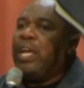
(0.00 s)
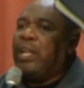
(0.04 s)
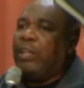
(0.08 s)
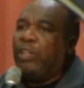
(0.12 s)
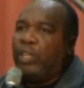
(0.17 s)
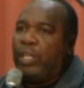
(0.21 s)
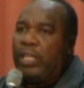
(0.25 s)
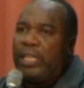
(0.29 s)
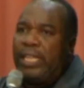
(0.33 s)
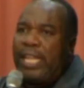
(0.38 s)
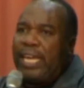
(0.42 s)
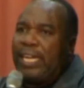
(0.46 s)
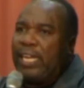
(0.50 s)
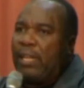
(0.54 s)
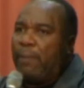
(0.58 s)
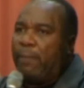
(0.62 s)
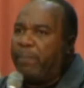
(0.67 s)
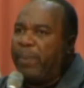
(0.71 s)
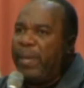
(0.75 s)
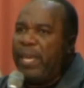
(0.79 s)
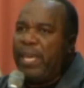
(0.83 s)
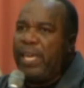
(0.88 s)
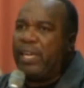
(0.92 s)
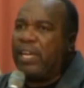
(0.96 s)
you let it
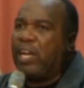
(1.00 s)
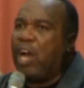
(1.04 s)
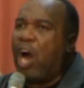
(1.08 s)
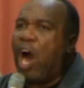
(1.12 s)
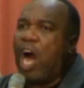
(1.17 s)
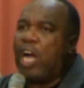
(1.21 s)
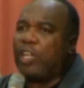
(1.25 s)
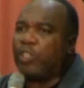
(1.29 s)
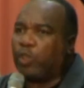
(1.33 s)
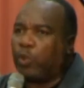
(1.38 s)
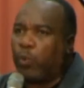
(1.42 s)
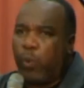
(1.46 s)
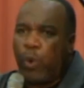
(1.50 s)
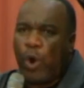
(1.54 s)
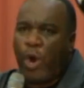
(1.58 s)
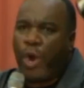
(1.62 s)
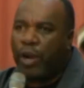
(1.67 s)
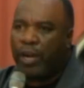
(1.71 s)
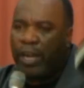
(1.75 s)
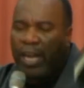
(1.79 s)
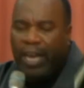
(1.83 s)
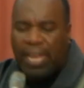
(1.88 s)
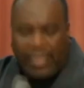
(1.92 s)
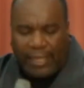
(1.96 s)
be God's
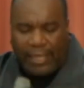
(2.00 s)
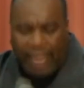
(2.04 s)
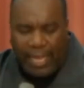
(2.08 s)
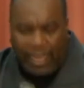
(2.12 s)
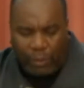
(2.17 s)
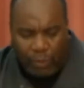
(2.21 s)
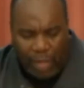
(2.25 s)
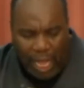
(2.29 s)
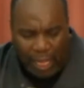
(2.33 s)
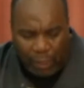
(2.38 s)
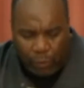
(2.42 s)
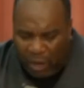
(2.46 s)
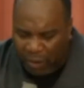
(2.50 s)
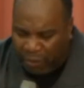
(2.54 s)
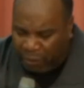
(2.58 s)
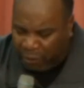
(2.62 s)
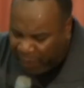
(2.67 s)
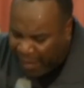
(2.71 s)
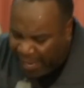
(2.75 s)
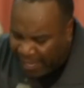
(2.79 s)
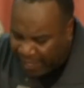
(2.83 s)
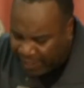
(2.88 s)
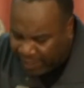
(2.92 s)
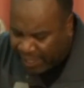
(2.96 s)
word that will
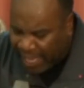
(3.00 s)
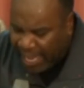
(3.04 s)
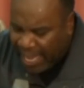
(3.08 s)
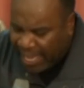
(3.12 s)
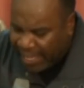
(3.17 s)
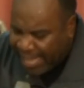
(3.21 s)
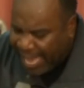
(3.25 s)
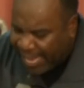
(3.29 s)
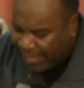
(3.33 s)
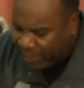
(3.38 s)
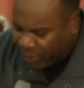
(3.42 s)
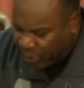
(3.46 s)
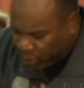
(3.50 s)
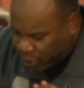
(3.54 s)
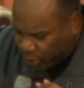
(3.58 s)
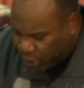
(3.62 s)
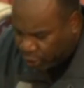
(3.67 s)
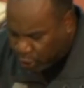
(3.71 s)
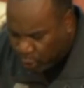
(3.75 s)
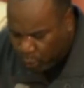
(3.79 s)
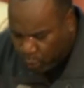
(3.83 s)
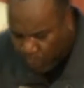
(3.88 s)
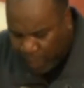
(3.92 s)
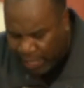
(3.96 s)
fix that
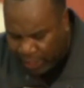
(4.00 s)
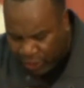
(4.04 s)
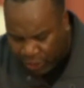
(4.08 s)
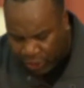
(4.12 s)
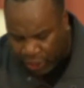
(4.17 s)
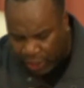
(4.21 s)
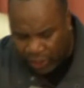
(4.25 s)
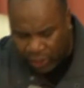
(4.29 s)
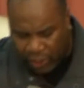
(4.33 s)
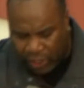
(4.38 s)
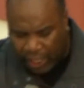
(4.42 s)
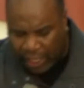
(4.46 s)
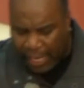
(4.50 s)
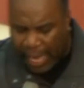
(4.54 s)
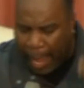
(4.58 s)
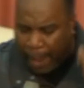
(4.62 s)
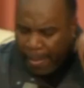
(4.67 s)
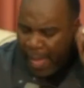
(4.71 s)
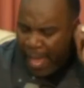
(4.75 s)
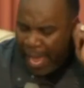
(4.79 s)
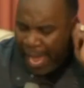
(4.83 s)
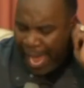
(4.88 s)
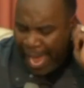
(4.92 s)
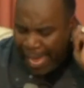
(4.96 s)
situation
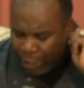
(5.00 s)
tonight.